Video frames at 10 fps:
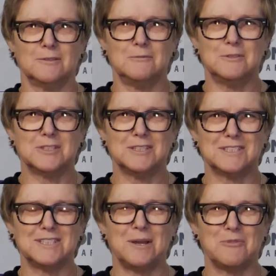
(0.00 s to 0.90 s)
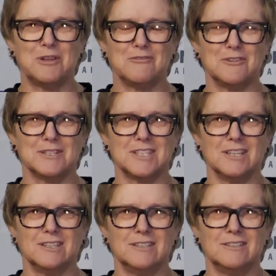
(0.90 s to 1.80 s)
I'm just going to stop there for a
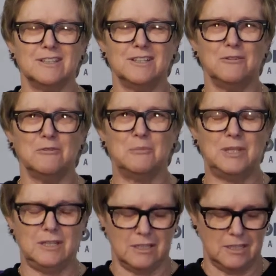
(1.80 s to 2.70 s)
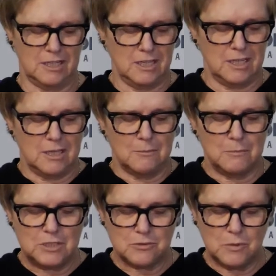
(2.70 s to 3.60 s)
second, and I'll repeat it.
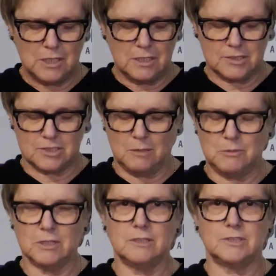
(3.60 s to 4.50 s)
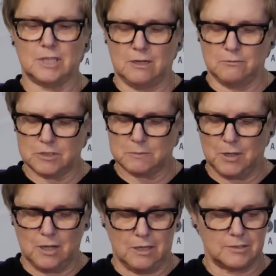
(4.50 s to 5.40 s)
Between stimulus and
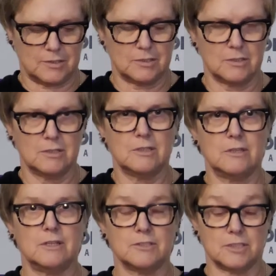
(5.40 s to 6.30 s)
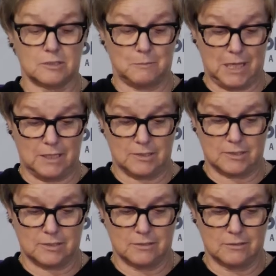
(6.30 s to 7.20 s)
response, there's a
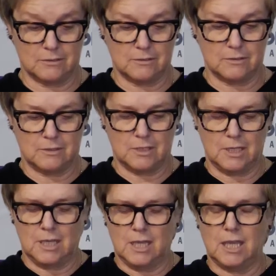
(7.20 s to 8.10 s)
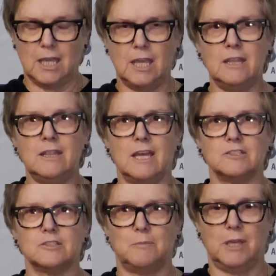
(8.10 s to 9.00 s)
space. In
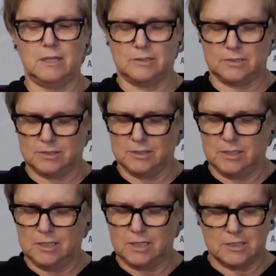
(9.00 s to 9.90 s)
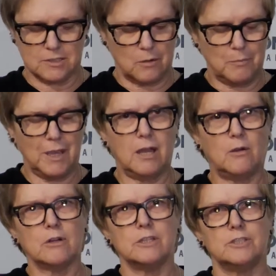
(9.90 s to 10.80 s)
that space is our
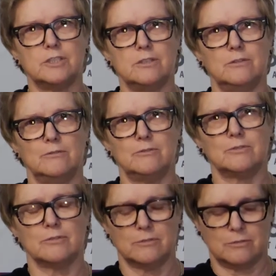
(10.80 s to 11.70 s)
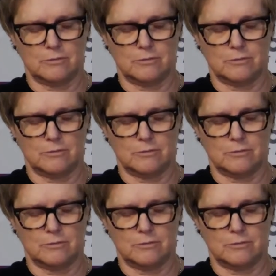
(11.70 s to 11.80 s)
power to choose.